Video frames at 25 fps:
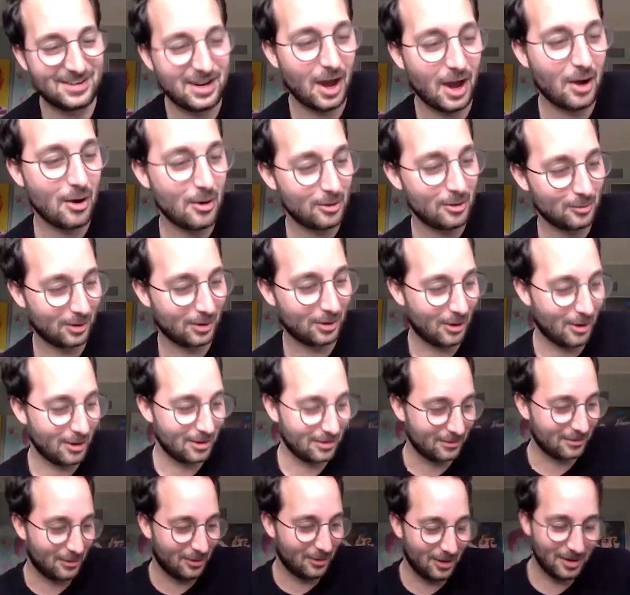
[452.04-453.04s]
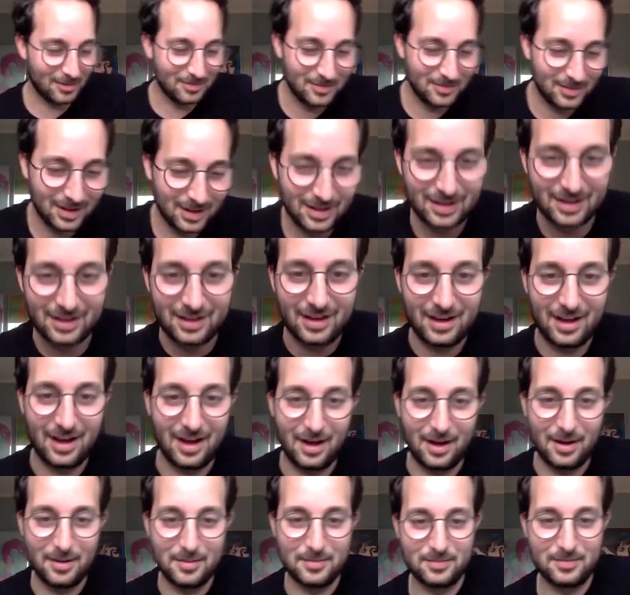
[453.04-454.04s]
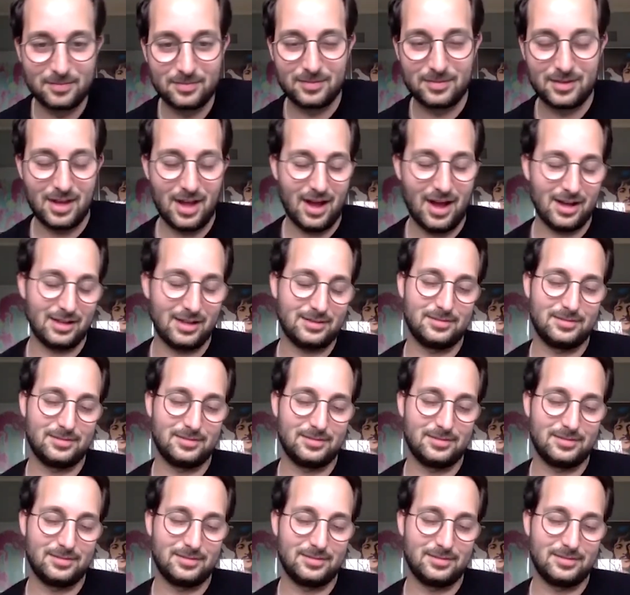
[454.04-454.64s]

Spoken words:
tone we're going for. Yeah.